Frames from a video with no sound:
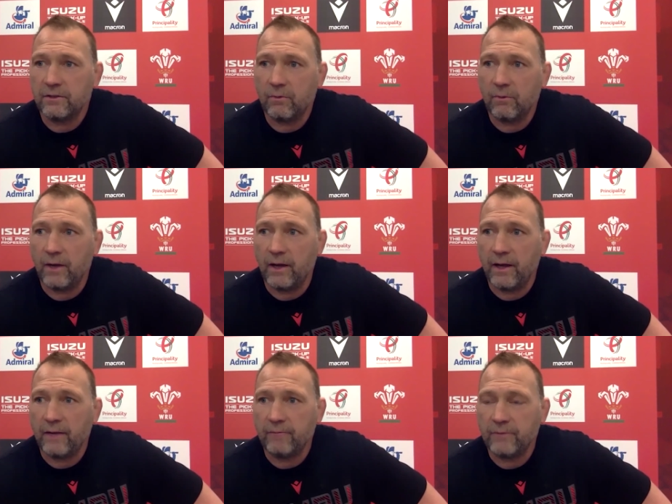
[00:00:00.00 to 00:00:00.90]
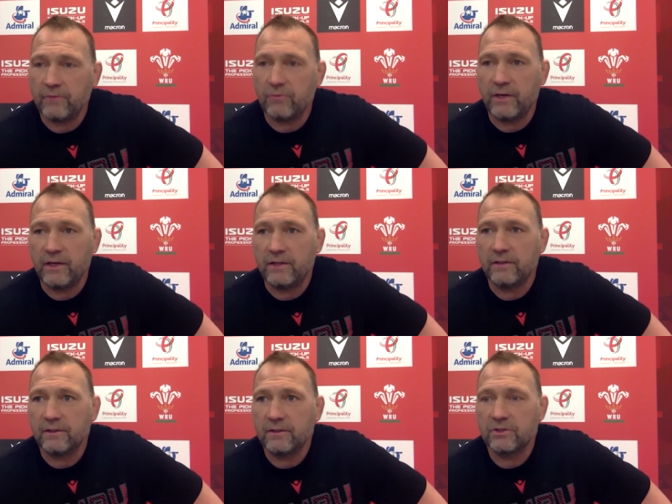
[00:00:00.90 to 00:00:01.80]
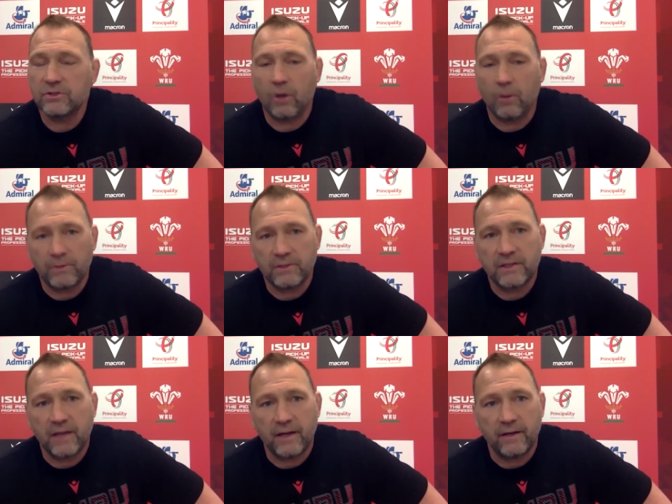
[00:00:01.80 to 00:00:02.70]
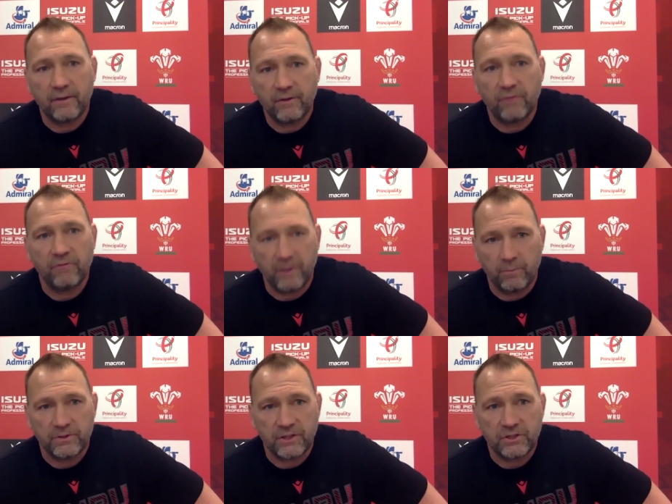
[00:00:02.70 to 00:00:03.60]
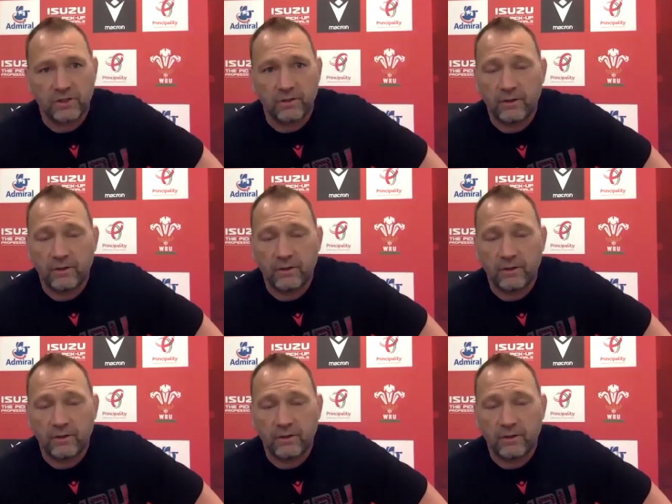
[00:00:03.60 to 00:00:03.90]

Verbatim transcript: where it really stopped us getting the field position